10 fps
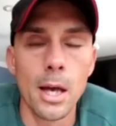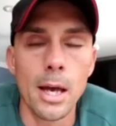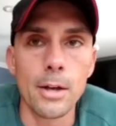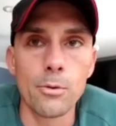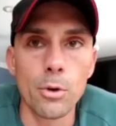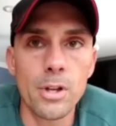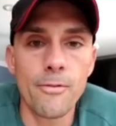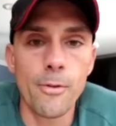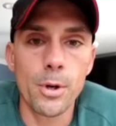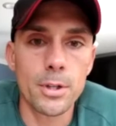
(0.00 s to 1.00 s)
and really
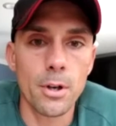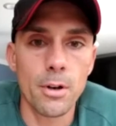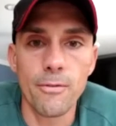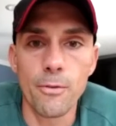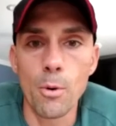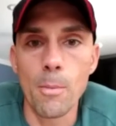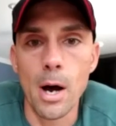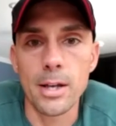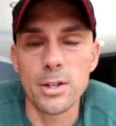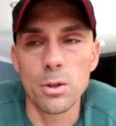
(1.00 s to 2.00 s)
focus on full
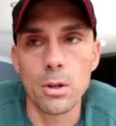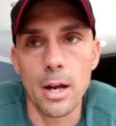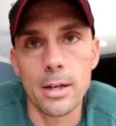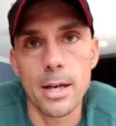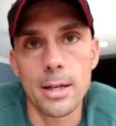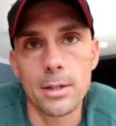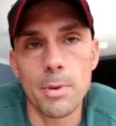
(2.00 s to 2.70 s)
body. So a lot of days,